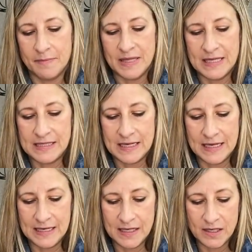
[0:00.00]
place it
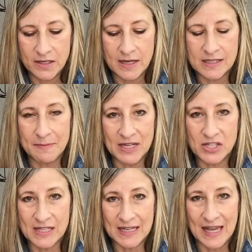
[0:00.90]
in here as much
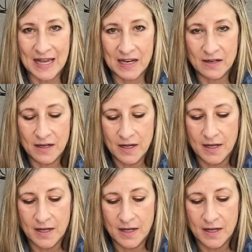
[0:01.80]
as I can,